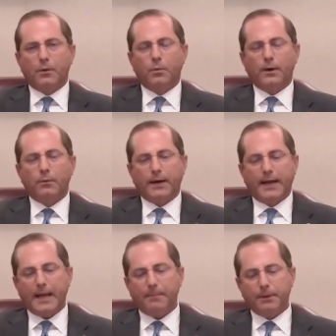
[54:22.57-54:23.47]
what
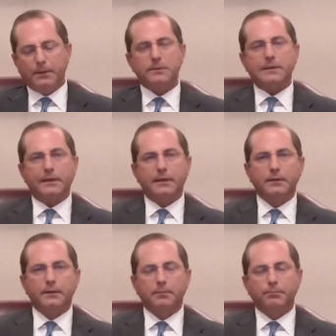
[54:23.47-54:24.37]
happened
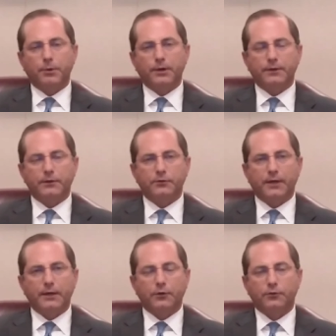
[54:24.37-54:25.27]
in the previous
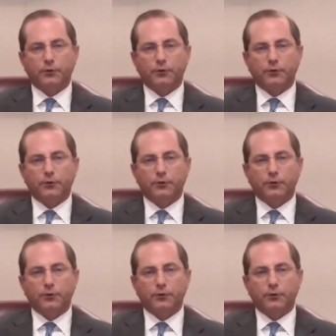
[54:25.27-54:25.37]
tenure,